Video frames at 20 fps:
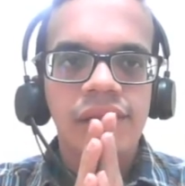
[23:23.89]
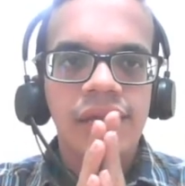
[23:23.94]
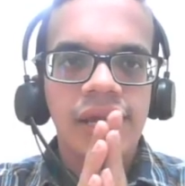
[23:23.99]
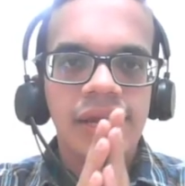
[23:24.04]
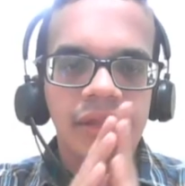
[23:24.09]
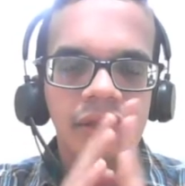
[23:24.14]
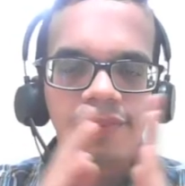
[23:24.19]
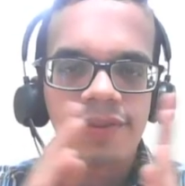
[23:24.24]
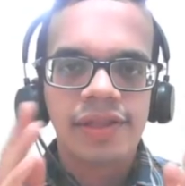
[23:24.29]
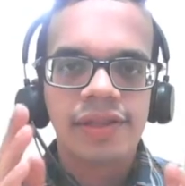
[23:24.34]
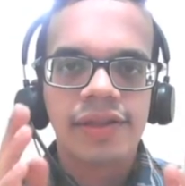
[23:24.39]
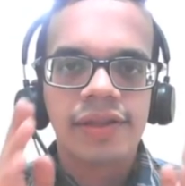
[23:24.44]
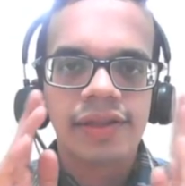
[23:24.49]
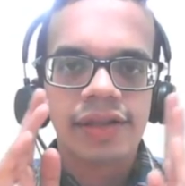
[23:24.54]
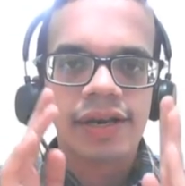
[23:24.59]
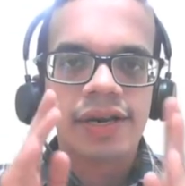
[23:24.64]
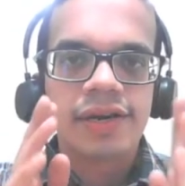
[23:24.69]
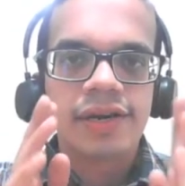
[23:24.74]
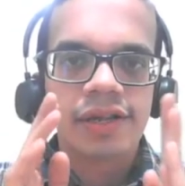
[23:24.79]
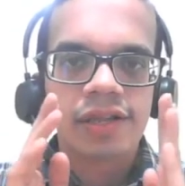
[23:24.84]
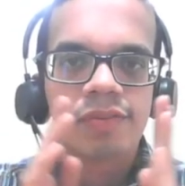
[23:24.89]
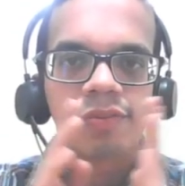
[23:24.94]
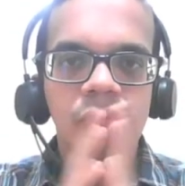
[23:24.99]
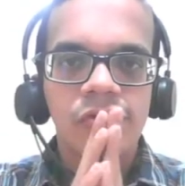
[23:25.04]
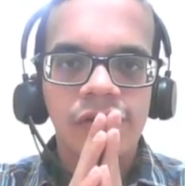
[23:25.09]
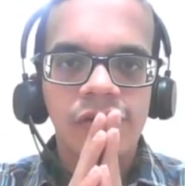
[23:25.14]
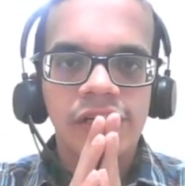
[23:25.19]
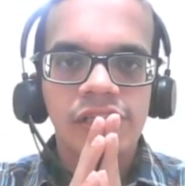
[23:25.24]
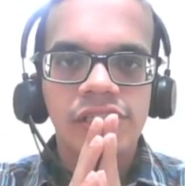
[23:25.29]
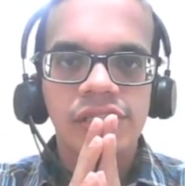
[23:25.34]
As a business analytics
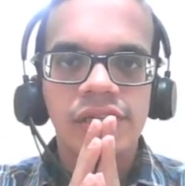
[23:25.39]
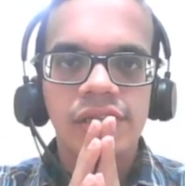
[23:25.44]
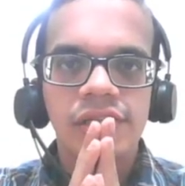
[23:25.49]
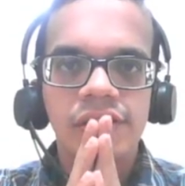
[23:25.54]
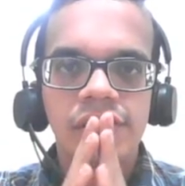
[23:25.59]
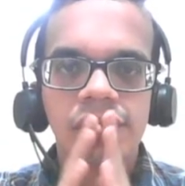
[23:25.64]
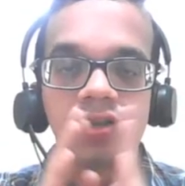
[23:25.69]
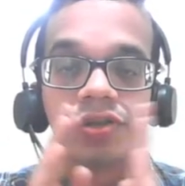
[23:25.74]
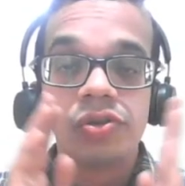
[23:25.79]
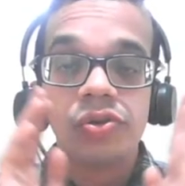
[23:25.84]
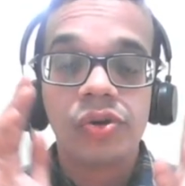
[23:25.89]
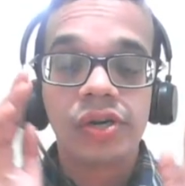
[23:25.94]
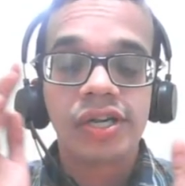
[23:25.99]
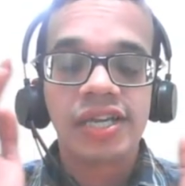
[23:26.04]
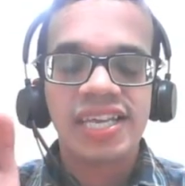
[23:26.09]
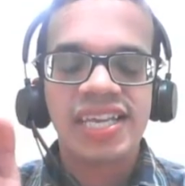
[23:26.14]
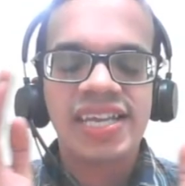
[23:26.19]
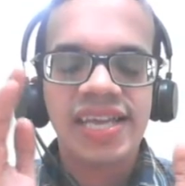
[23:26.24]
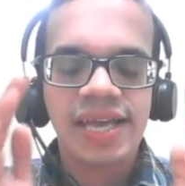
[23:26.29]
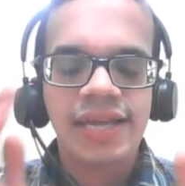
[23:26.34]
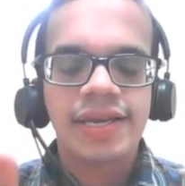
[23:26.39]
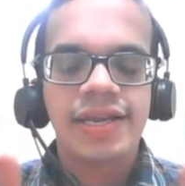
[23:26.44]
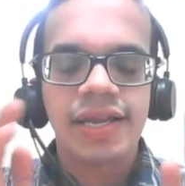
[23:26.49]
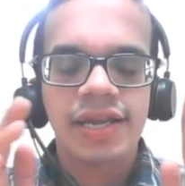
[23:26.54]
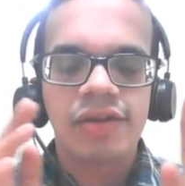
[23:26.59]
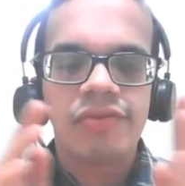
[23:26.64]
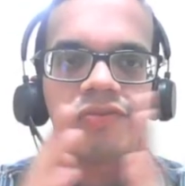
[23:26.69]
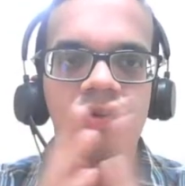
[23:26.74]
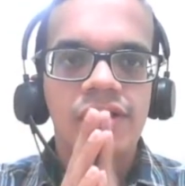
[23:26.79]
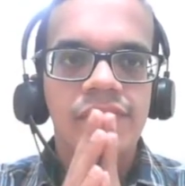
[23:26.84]
professionals, your key area
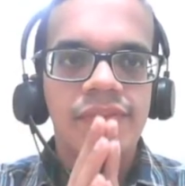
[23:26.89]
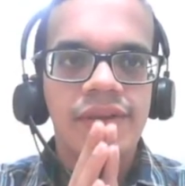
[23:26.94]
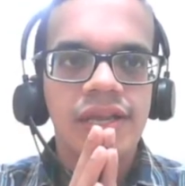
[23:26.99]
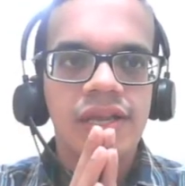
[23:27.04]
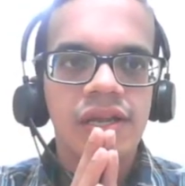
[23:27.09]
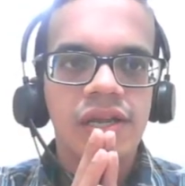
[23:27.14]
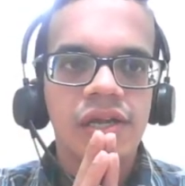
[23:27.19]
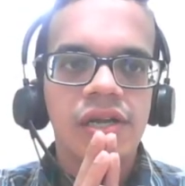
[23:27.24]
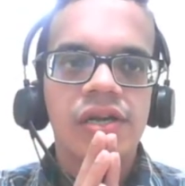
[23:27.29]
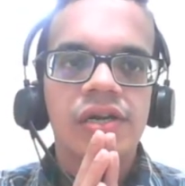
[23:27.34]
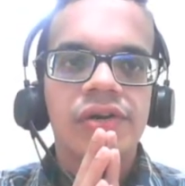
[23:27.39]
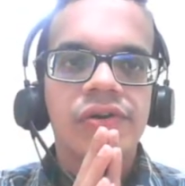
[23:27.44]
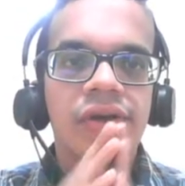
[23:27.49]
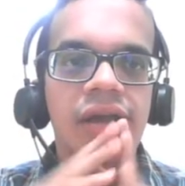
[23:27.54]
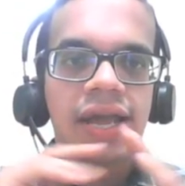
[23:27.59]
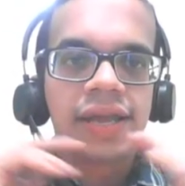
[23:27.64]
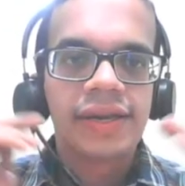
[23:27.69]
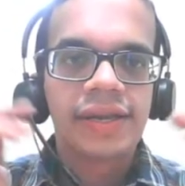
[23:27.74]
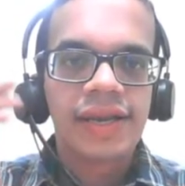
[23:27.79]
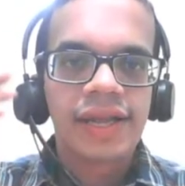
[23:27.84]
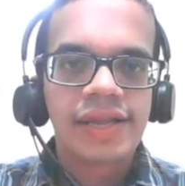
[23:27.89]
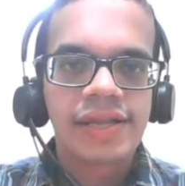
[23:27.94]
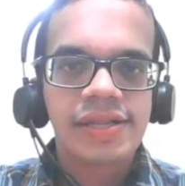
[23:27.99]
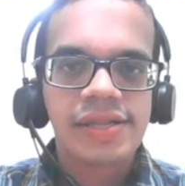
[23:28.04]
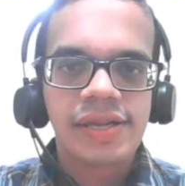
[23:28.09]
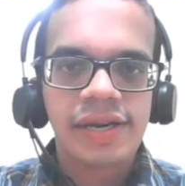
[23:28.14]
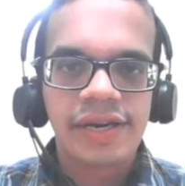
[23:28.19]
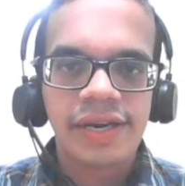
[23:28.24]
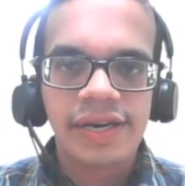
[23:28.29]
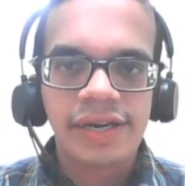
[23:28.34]
will be to analyze
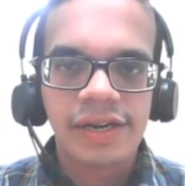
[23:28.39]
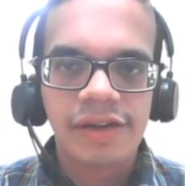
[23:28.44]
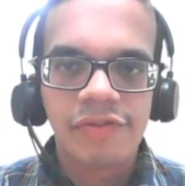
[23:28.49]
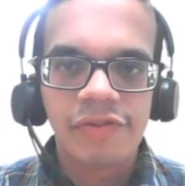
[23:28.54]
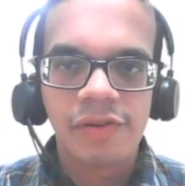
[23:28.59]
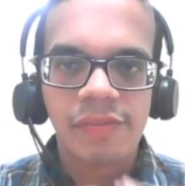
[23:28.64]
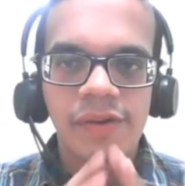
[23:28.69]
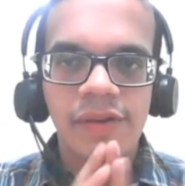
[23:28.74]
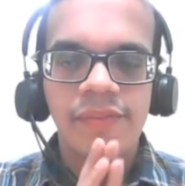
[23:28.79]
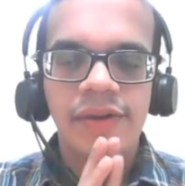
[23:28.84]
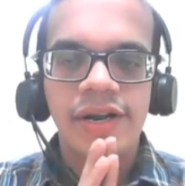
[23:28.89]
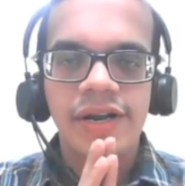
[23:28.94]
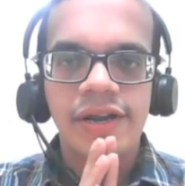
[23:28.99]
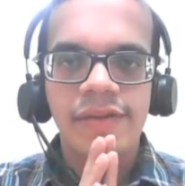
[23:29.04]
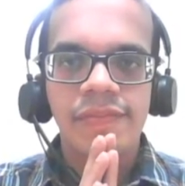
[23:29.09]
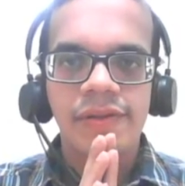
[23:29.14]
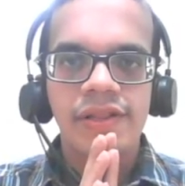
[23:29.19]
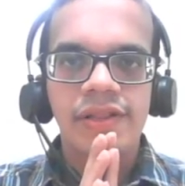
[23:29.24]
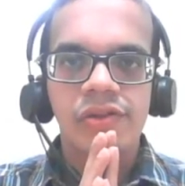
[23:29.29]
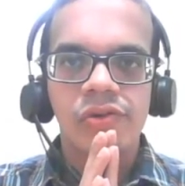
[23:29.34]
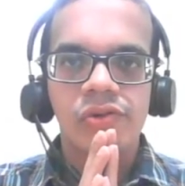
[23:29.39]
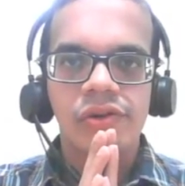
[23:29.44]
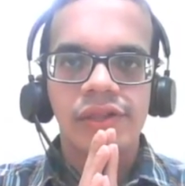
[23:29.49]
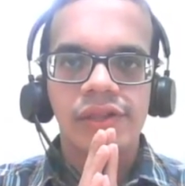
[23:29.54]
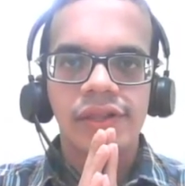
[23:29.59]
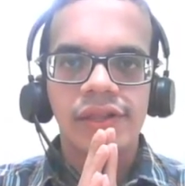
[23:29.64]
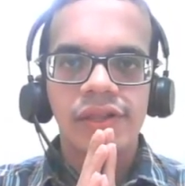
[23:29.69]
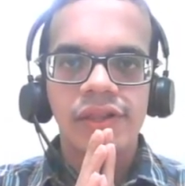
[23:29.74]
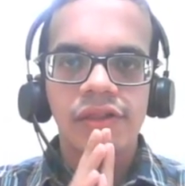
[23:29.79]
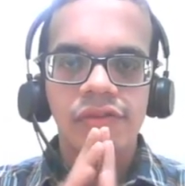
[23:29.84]
the data from the multiple
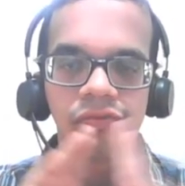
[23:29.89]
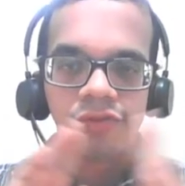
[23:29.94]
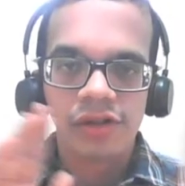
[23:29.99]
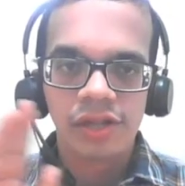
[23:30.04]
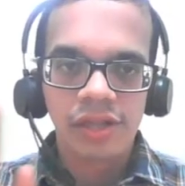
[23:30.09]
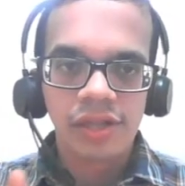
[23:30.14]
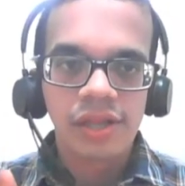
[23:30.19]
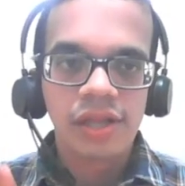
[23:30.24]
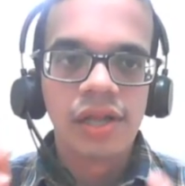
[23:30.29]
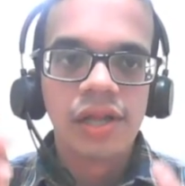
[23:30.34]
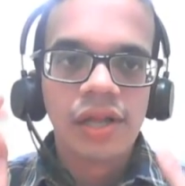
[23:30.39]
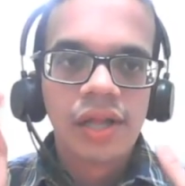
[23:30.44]
sources first.